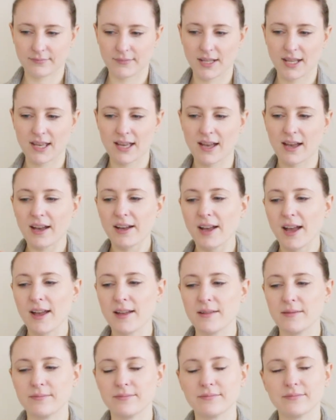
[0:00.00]
Yeah,
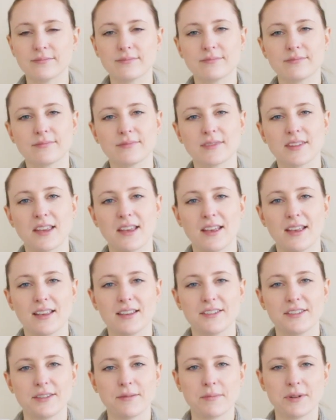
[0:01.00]

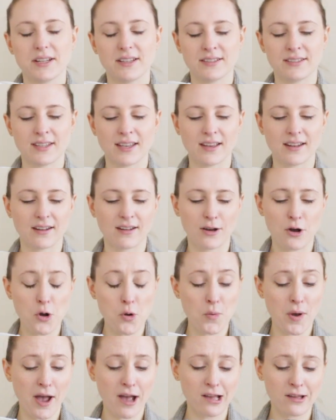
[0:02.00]
somebody said, oh
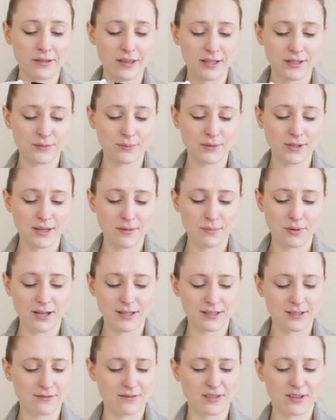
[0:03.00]
wow, that's really
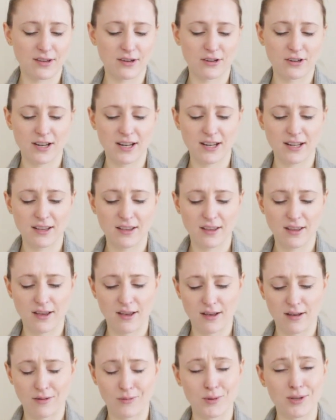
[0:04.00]
impressive that you're knitting
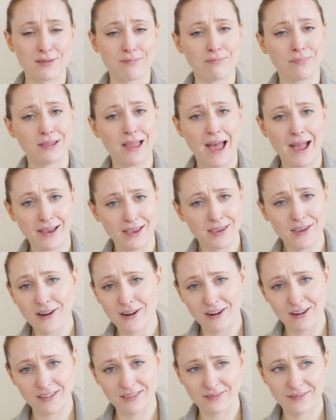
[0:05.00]
with black
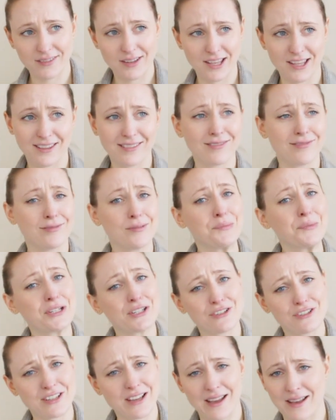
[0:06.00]
yarn in
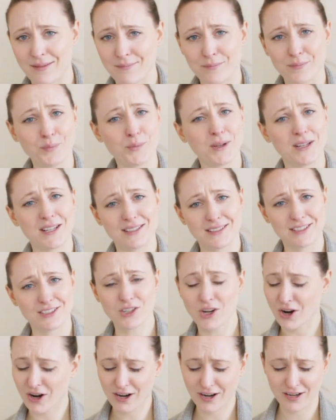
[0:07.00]
wintertime when it's
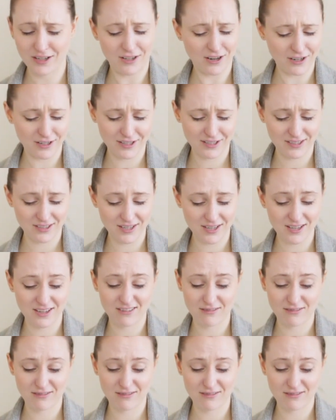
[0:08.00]
dark and hard to see.